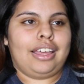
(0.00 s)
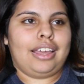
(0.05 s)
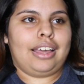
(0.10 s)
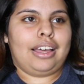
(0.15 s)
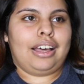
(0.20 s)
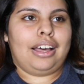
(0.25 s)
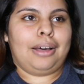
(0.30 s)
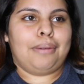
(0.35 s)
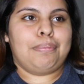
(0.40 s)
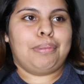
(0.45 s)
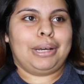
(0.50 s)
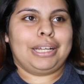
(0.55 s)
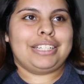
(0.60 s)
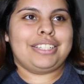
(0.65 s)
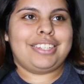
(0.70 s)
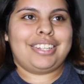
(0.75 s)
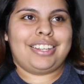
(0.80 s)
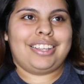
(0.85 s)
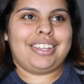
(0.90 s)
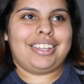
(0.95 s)

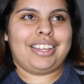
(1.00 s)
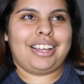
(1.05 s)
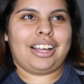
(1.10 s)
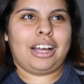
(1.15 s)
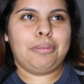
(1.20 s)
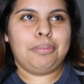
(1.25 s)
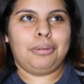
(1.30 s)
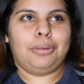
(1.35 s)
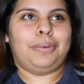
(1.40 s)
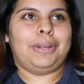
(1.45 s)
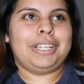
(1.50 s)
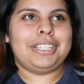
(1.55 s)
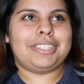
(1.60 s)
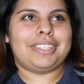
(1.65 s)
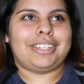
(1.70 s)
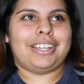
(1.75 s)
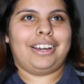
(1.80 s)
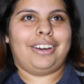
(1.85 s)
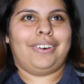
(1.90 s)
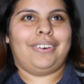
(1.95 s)
But a couple weeks
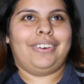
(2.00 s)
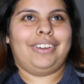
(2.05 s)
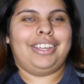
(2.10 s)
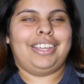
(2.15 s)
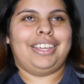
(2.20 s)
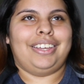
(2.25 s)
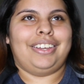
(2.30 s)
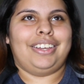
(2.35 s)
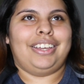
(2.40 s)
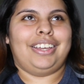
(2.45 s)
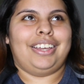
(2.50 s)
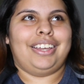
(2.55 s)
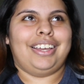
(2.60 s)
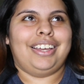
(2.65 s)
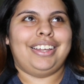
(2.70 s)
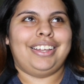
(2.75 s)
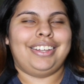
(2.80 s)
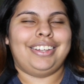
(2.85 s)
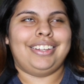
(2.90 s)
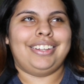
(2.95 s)
ago, he
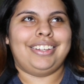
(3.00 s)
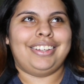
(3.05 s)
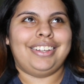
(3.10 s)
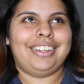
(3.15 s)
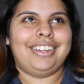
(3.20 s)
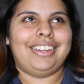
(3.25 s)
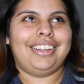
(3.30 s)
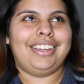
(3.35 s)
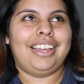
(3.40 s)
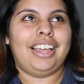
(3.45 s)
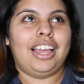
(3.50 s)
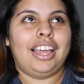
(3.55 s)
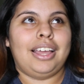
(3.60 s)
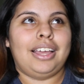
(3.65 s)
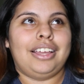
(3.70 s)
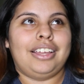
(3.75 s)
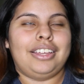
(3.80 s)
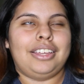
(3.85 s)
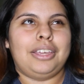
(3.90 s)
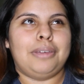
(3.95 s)

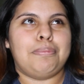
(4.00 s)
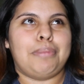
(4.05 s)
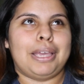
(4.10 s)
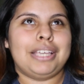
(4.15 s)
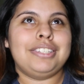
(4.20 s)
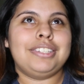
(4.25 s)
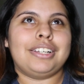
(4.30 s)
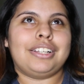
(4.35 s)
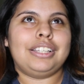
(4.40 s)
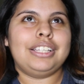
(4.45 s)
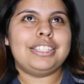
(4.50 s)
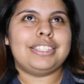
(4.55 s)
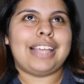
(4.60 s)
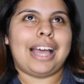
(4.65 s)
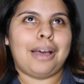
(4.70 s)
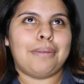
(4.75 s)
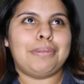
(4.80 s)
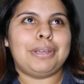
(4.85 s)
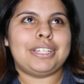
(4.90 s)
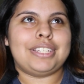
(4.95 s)
basically
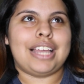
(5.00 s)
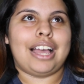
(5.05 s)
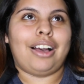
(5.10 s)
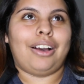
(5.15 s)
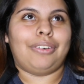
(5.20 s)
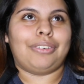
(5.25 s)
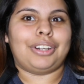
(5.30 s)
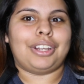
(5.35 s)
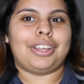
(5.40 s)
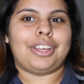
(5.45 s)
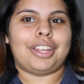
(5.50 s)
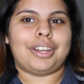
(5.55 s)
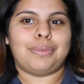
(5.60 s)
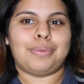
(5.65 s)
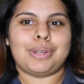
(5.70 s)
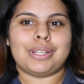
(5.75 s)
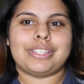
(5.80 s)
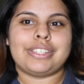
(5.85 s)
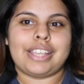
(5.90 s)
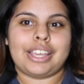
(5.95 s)
sat me down and
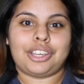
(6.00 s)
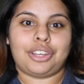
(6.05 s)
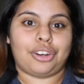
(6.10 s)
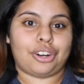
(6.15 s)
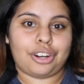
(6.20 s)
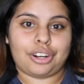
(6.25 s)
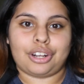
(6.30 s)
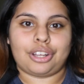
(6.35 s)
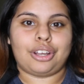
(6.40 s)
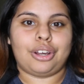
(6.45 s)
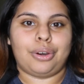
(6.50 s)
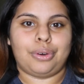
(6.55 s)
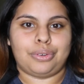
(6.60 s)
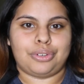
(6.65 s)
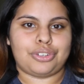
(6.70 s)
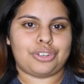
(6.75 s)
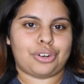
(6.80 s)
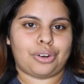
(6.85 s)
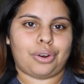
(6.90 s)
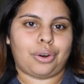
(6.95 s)
was like, you're gonna
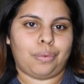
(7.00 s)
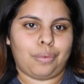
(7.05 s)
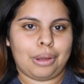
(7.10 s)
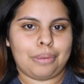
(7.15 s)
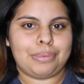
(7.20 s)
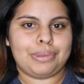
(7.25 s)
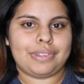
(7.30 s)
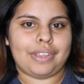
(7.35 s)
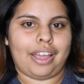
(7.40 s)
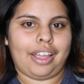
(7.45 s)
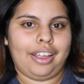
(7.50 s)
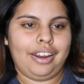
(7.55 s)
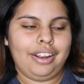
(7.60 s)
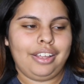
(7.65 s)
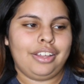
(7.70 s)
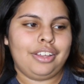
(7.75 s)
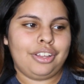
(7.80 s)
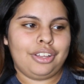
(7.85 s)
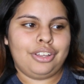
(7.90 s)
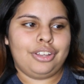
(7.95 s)
code your own website.
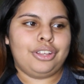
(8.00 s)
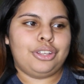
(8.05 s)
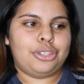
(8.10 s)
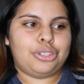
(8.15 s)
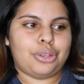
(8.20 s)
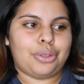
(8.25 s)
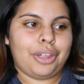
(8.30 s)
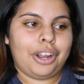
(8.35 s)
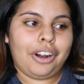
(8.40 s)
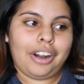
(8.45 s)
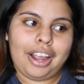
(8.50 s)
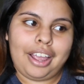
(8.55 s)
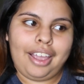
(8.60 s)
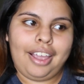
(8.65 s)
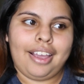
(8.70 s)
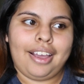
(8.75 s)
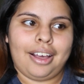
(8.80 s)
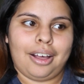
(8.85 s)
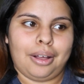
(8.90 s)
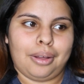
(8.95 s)
So there I
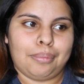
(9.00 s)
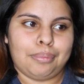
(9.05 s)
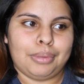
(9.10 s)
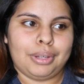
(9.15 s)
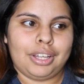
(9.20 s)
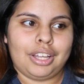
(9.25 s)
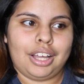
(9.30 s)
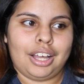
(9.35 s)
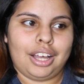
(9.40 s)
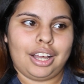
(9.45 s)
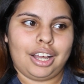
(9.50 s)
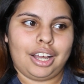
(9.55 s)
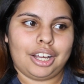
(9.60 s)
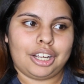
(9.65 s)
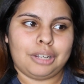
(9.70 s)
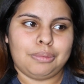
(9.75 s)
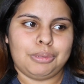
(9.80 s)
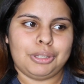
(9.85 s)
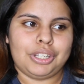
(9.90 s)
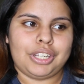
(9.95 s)
am, a
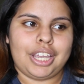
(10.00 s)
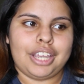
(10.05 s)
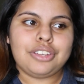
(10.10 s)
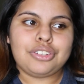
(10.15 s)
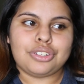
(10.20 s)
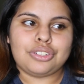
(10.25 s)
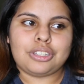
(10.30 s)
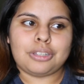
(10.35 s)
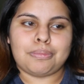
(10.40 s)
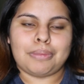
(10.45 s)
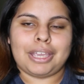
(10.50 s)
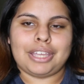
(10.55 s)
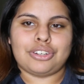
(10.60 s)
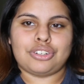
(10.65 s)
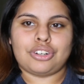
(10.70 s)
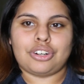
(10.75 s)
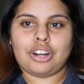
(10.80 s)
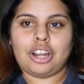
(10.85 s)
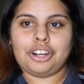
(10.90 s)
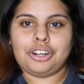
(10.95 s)
communications
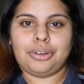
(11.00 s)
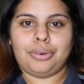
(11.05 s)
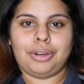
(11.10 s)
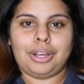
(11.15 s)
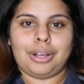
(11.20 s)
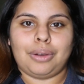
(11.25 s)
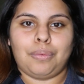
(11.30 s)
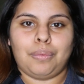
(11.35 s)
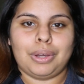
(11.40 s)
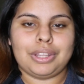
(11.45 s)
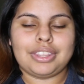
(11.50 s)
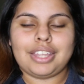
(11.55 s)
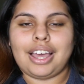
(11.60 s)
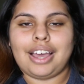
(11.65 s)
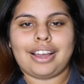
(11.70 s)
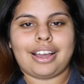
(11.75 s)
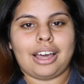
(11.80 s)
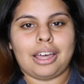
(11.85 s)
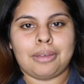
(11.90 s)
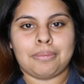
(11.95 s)
major, not knowing what the
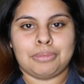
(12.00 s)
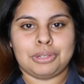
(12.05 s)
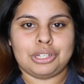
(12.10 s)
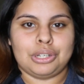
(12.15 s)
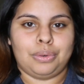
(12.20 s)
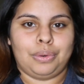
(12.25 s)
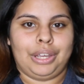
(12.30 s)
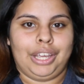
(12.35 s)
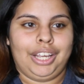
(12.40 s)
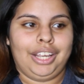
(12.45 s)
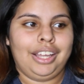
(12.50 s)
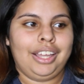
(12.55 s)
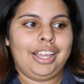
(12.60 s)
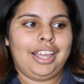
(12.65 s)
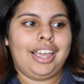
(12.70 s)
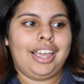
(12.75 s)
heck I'm doing,